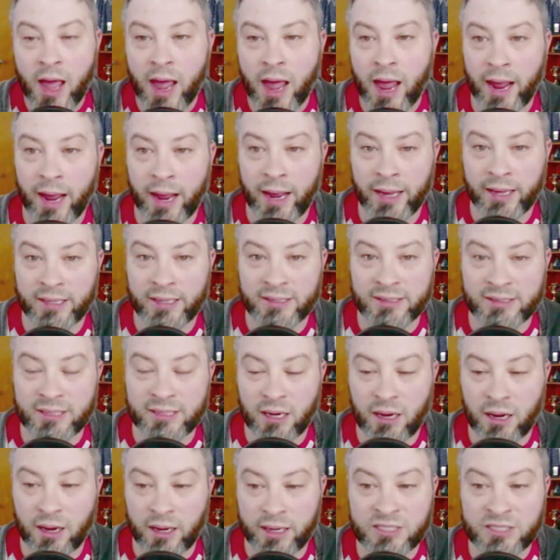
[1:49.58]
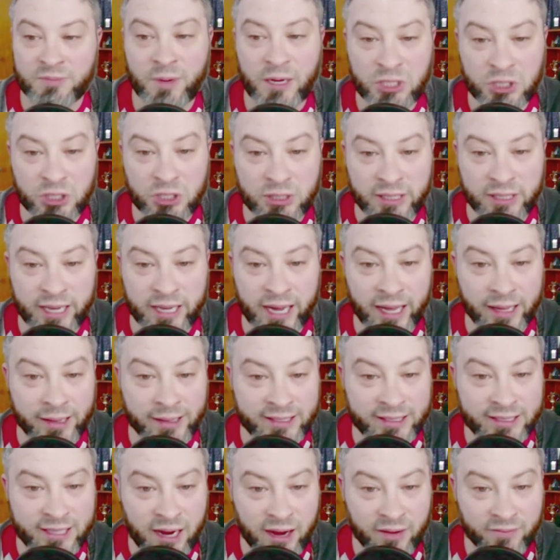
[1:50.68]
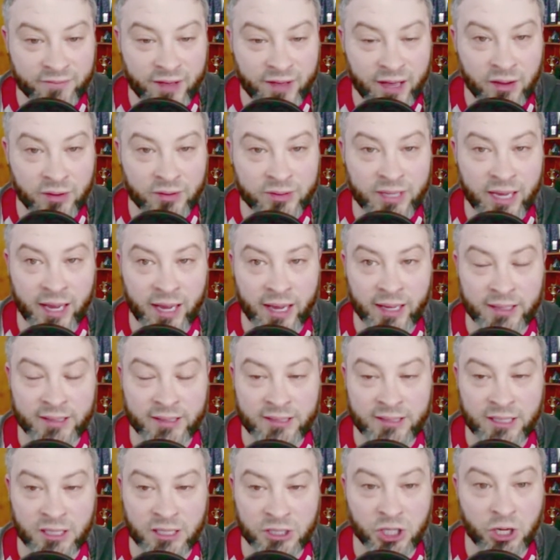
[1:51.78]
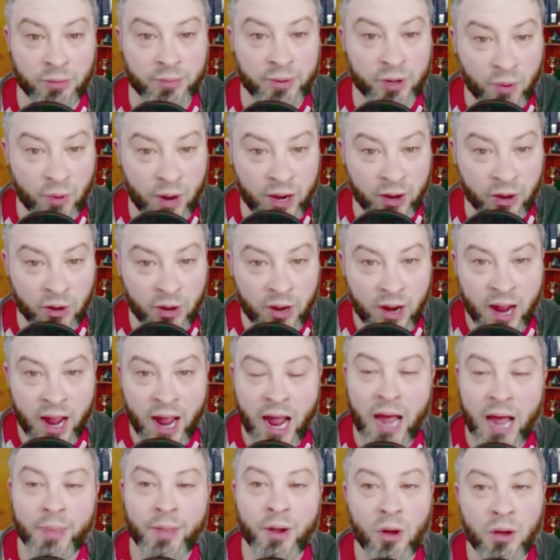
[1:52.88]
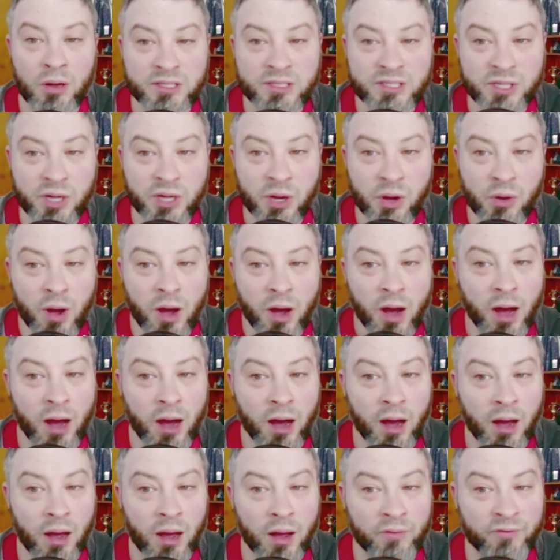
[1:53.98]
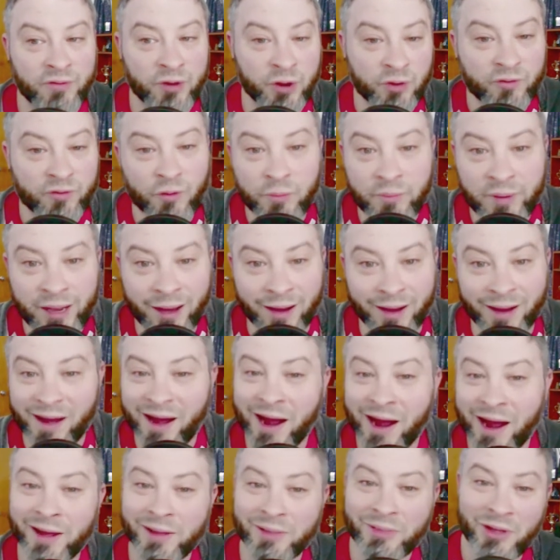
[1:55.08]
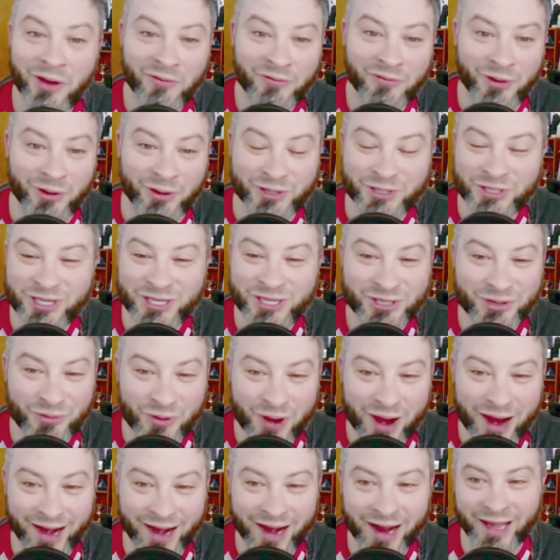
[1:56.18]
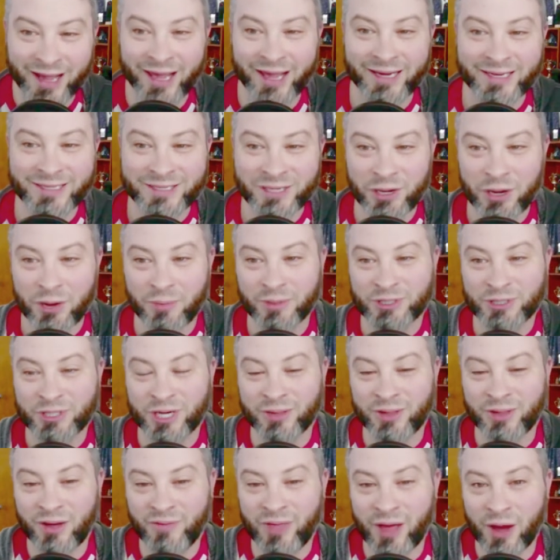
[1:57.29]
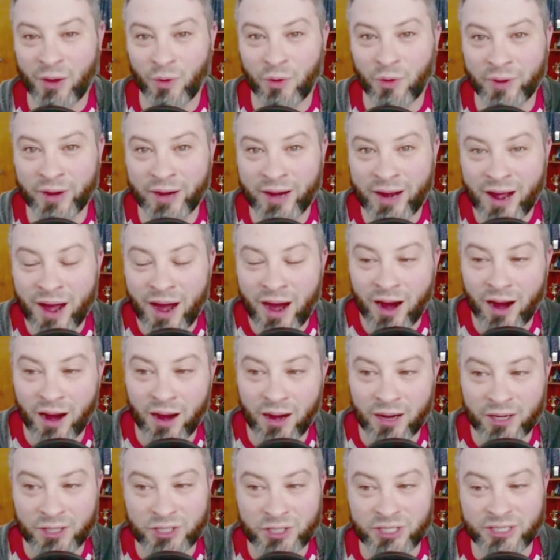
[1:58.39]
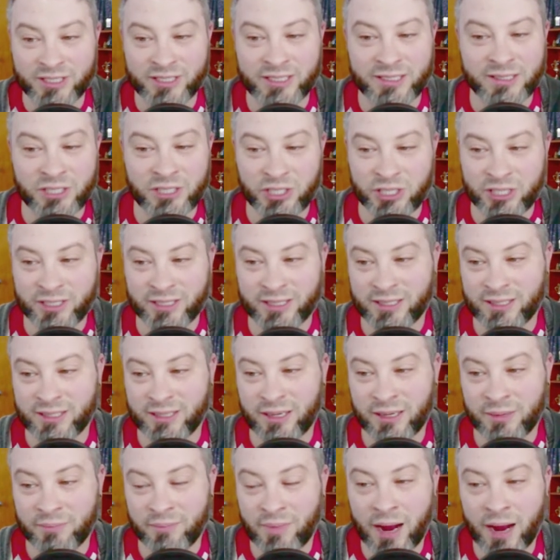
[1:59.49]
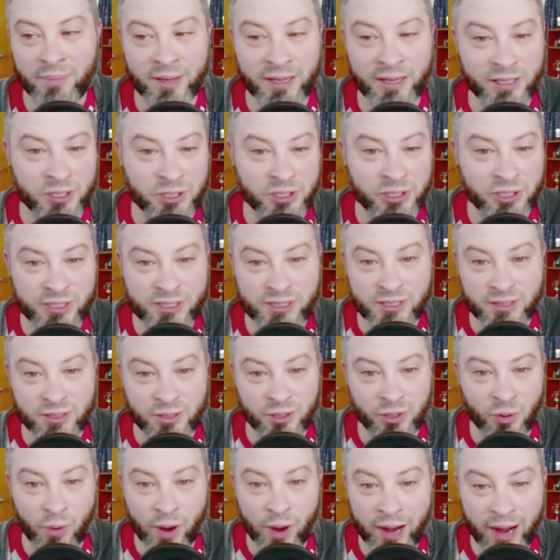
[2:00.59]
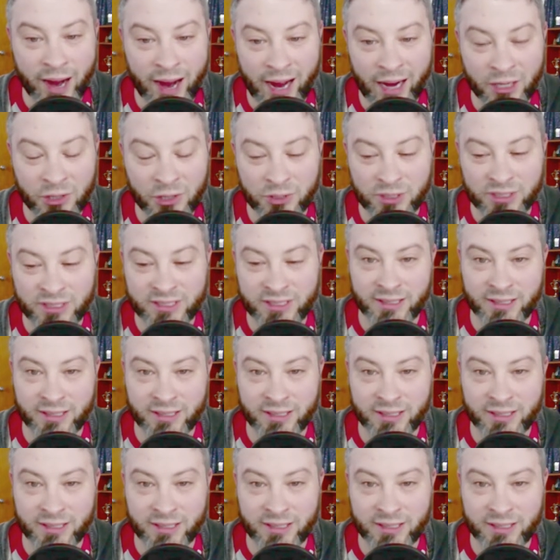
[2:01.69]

And especially Hailee Steinfeld and Jeremy Renner. And then also Vera Farmiga. I love her. She's great. I can't tell you how much I love that woman. She's in my opinion, just a great actress.